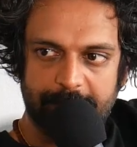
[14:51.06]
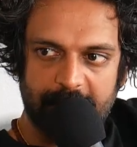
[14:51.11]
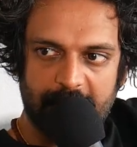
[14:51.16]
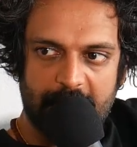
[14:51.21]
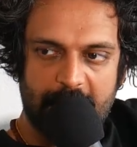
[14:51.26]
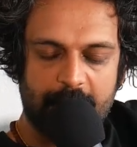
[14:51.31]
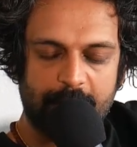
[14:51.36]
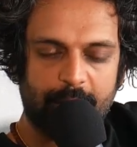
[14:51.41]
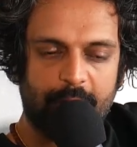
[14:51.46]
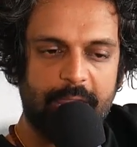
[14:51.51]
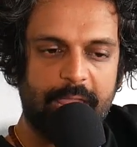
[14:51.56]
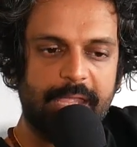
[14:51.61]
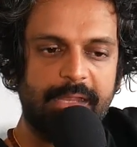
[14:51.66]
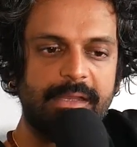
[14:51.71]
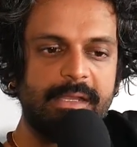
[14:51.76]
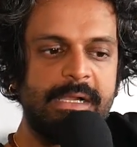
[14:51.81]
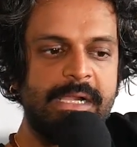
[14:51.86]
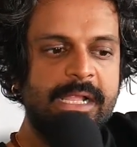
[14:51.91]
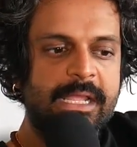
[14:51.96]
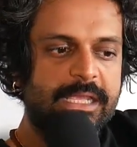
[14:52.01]
blah,
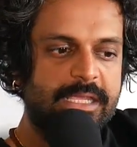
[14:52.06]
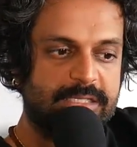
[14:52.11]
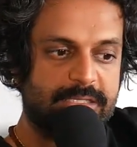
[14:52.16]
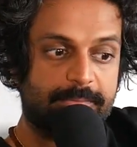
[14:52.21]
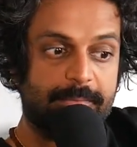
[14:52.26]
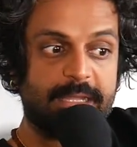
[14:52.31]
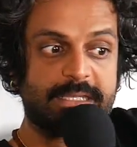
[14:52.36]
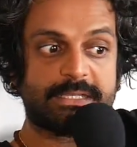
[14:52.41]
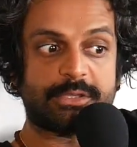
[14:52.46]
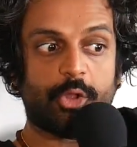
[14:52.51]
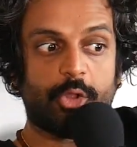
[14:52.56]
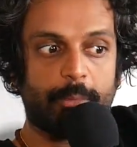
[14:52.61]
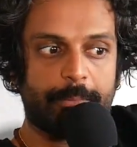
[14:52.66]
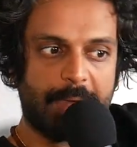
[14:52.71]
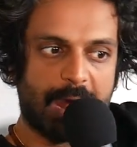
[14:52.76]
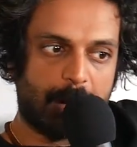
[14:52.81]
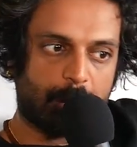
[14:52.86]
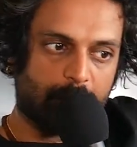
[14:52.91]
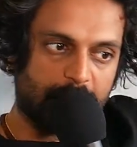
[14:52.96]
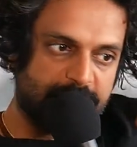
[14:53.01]
right? He's talking about soul
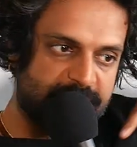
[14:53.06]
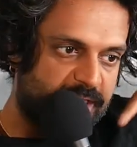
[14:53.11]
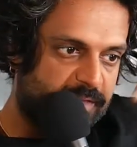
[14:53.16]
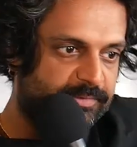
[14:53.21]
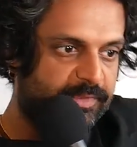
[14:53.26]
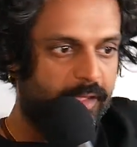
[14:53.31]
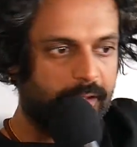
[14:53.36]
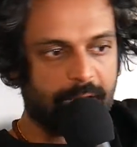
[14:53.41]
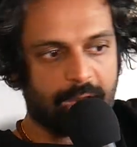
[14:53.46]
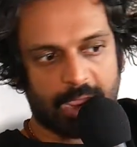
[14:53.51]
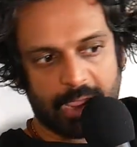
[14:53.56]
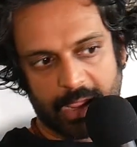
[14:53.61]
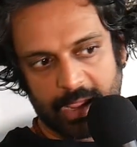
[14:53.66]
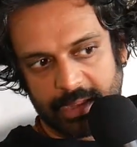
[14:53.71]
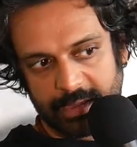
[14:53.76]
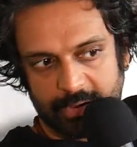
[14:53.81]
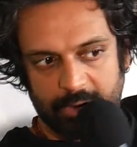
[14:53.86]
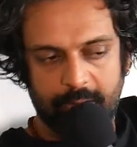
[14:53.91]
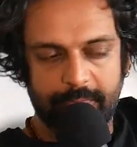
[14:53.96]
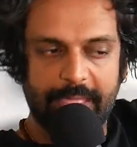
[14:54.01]
power,
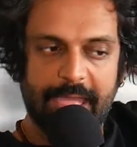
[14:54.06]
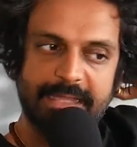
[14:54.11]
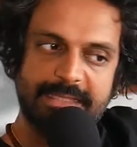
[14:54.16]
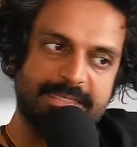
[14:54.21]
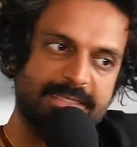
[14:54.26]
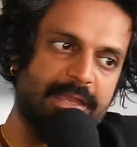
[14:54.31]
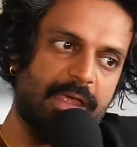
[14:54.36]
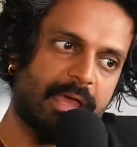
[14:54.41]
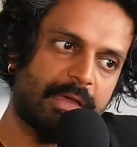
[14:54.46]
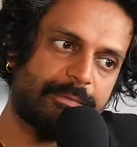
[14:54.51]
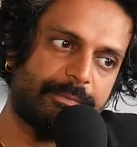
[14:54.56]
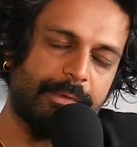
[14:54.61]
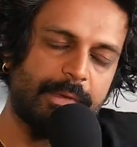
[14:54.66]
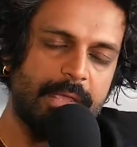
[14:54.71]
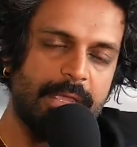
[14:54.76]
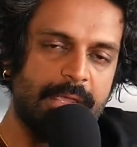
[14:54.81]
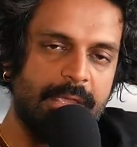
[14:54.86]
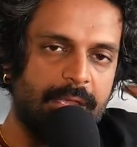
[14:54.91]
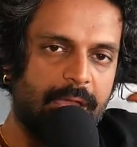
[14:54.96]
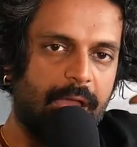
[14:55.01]
satyagraha, and all that stuff.
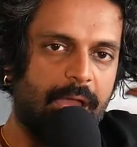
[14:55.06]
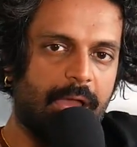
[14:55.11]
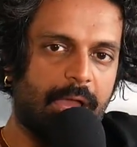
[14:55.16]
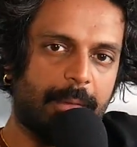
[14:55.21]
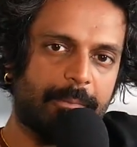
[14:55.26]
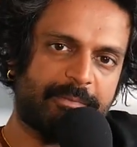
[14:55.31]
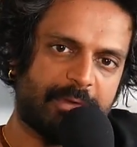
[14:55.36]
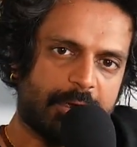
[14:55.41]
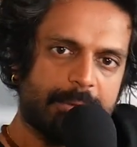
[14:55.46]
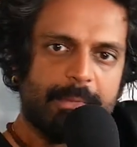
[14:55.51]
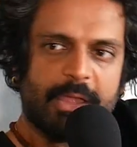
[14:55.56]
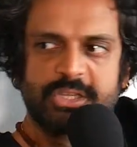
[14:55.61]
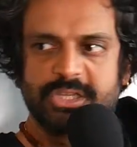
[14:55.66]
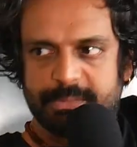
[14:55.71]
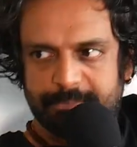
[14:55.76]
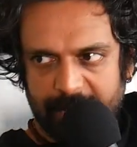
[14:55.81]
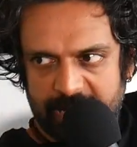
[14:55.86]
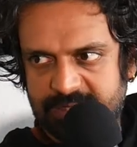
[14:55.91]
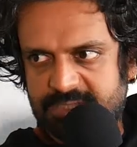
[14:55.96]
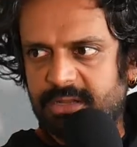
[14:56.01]
Very
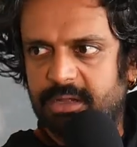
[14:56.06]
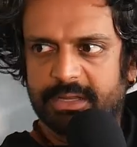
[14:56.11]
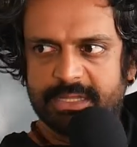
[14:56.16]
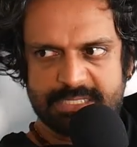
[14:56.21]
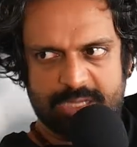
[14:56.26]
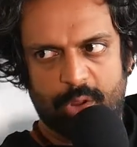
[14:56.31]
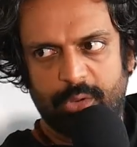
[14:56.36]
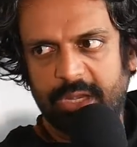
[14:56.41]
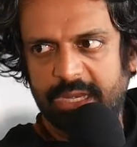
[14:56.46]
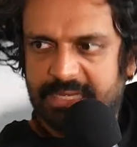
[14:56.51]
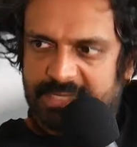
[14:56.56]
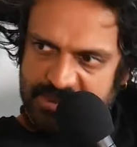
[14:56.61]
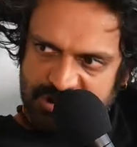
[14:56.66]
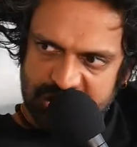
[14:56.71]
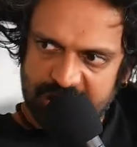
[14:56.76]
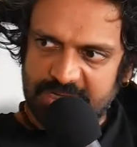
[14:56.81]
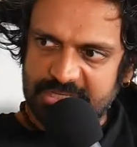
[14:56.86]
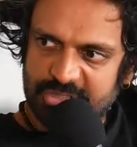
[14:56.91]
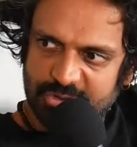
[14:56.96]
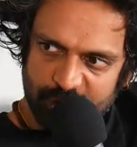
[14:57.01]
much based on his own
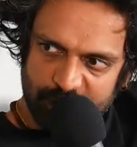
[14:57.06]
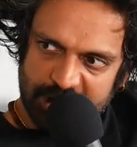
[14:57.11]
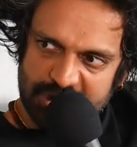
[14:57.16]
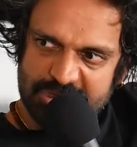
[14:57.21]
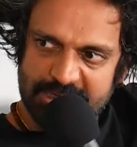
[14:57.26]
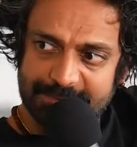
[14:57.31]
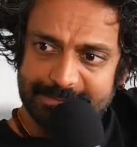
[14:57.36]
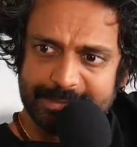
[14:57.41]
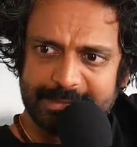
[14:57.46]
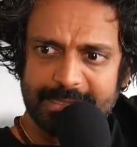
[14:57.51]
indigenous traditions. But